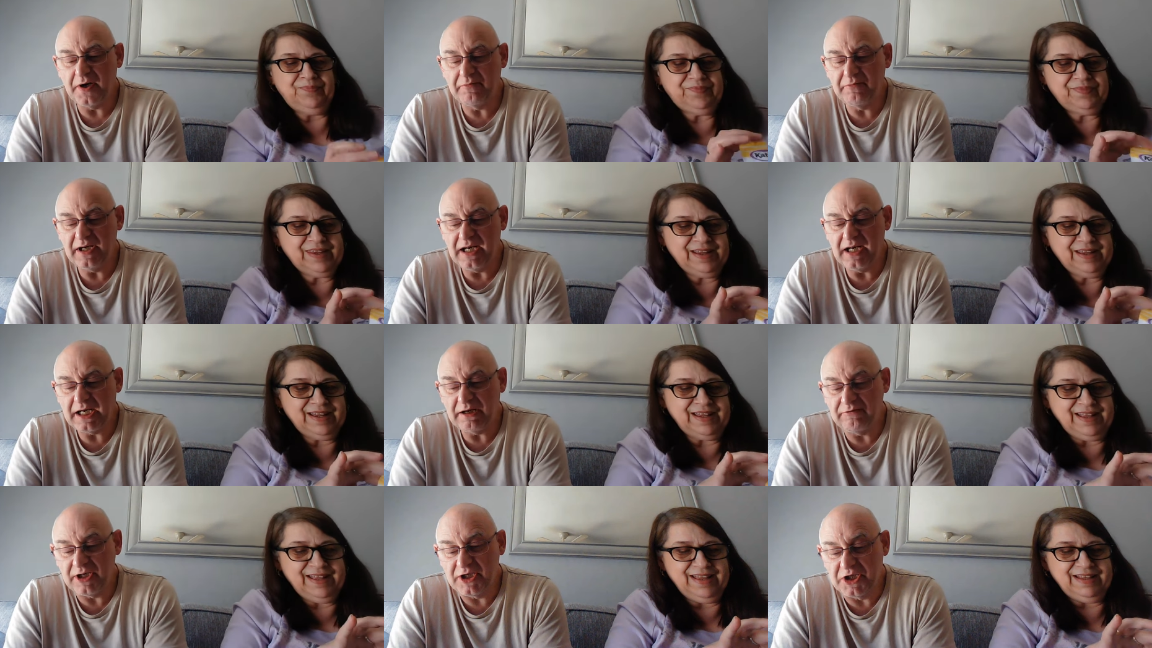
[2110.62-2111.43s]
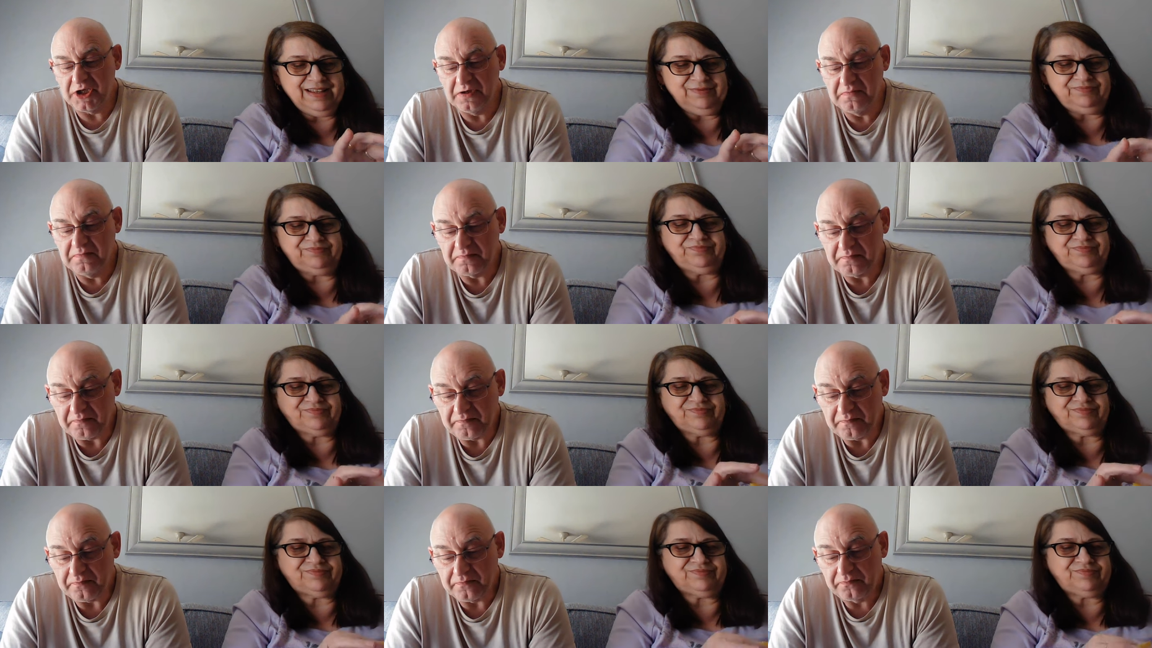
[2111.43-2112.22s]
Speaker 1: and licorice.
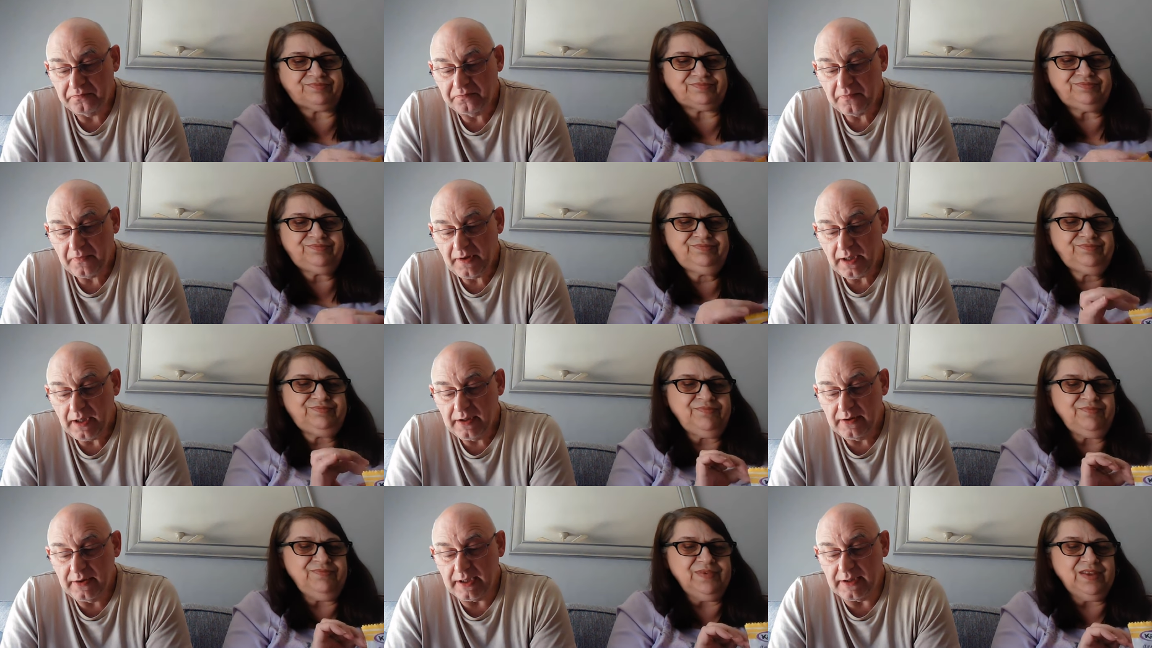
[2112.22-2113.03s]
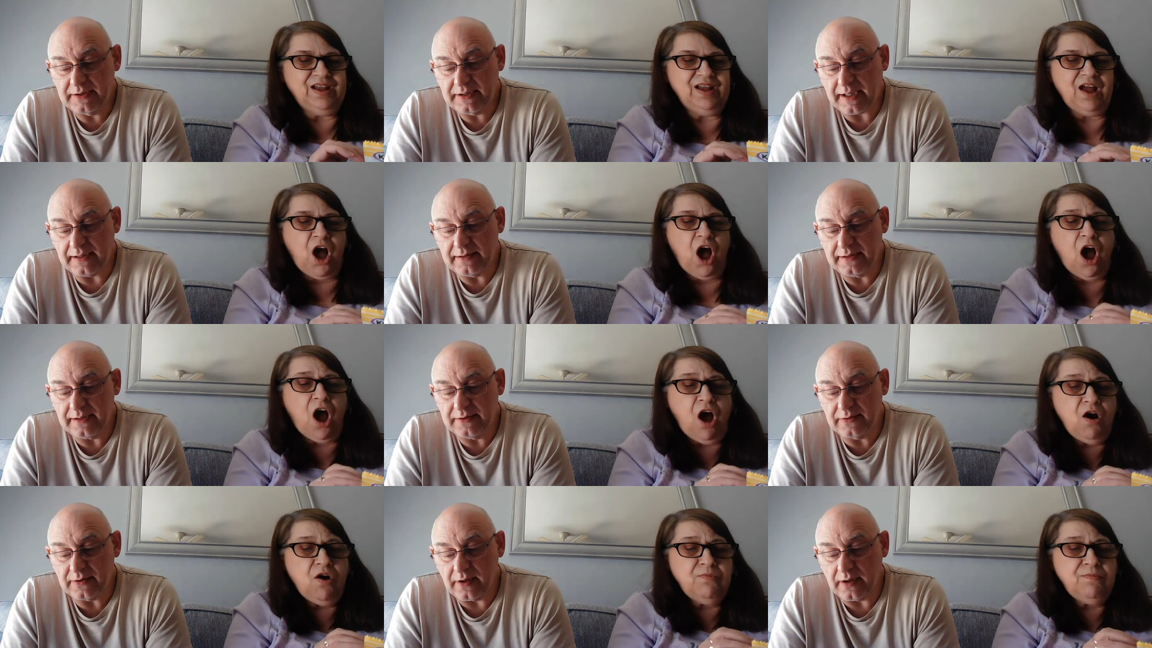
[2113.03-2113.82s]
These candies
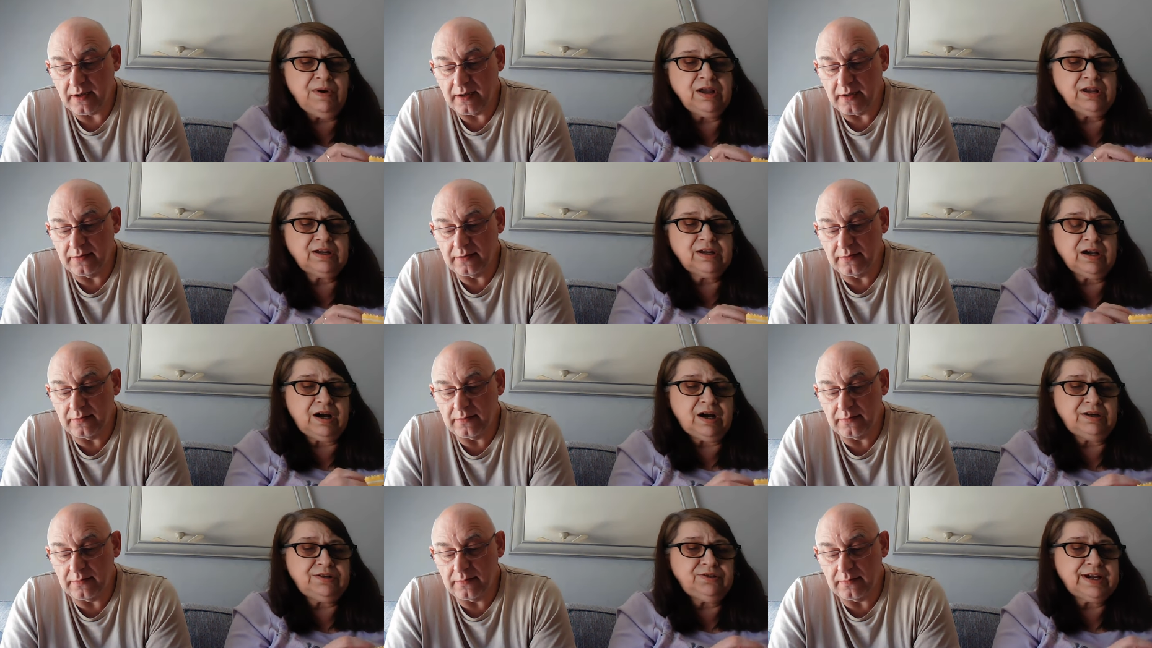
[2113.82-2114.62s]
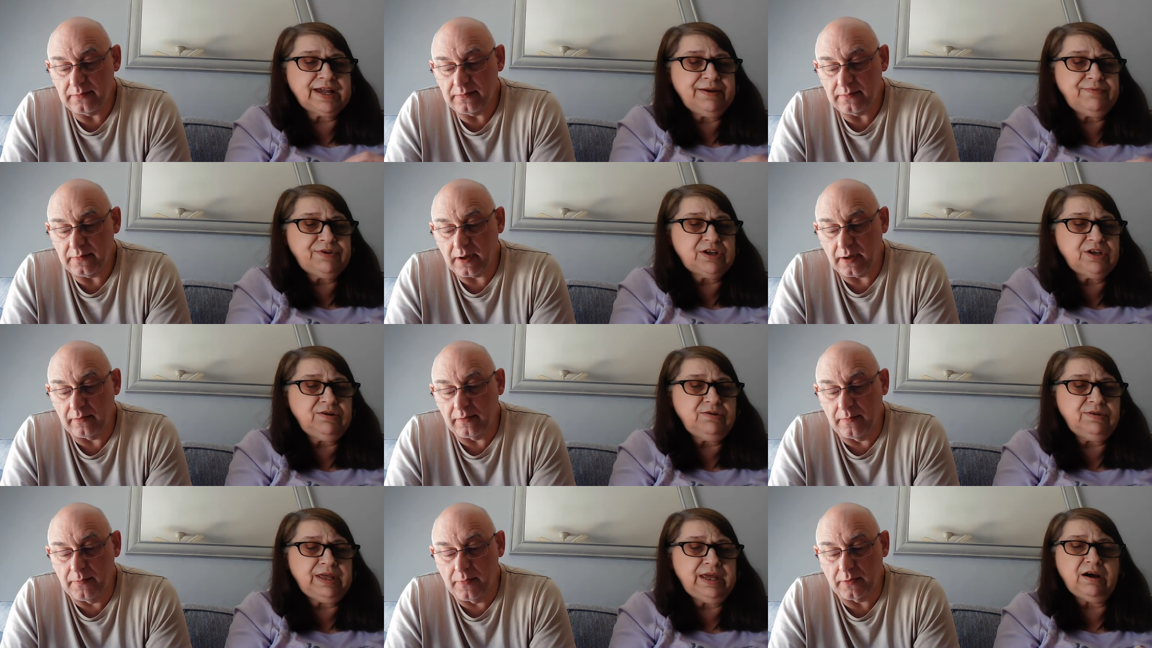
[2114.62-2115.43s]
oh are, God, are
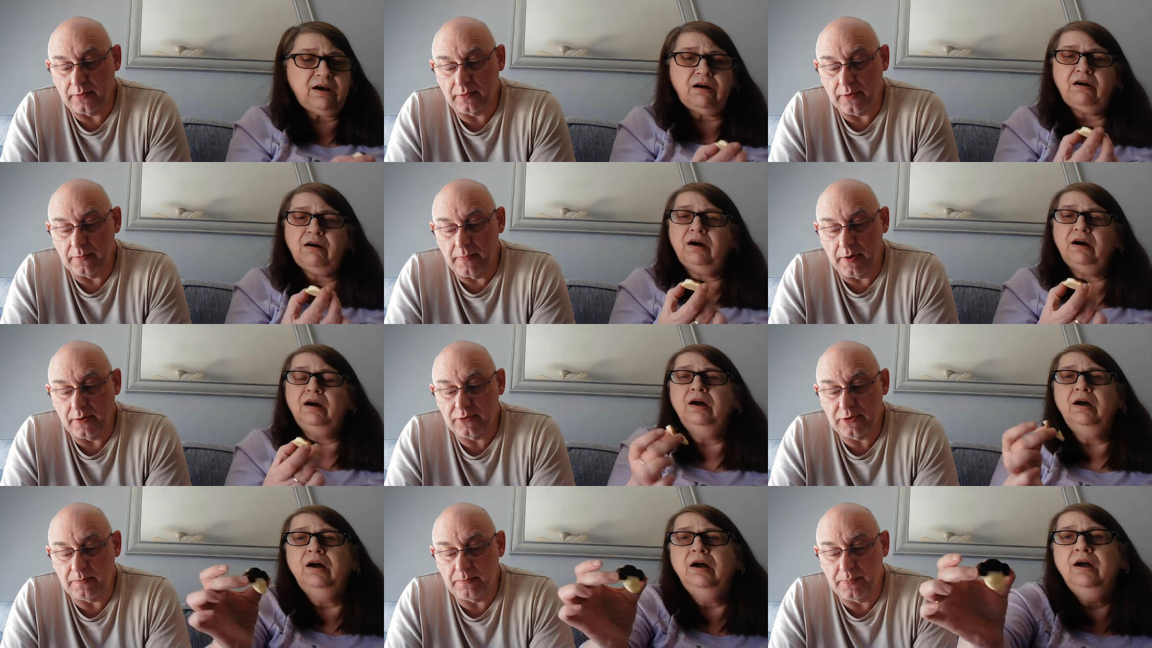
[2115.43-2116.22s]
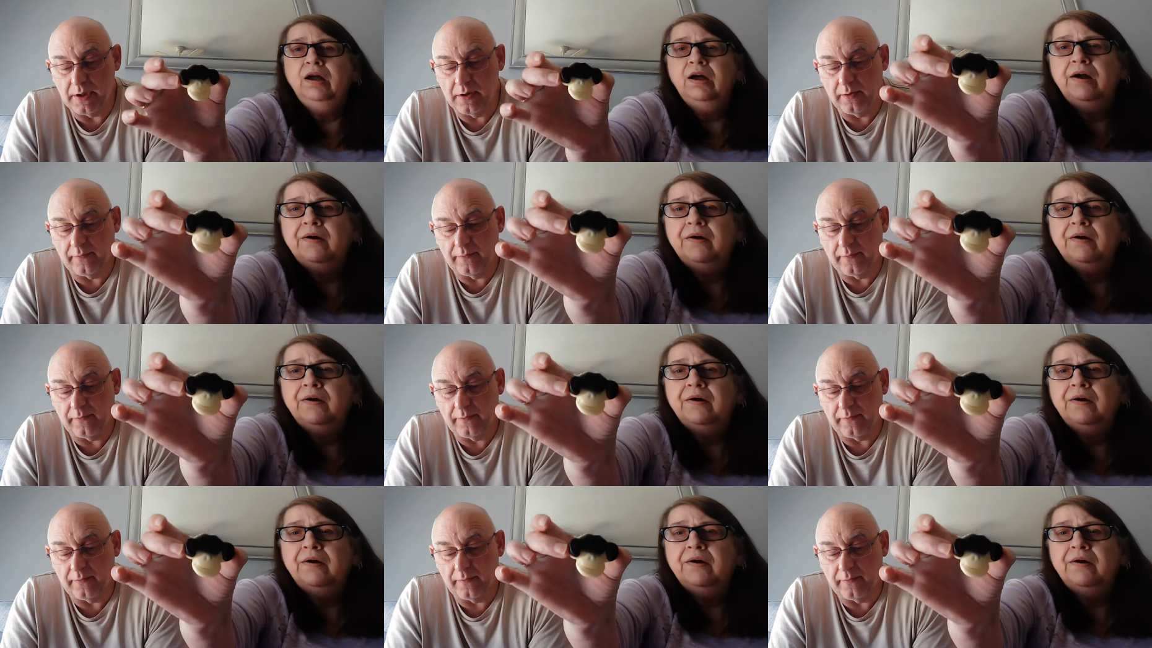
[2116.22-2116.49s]
among the most beloved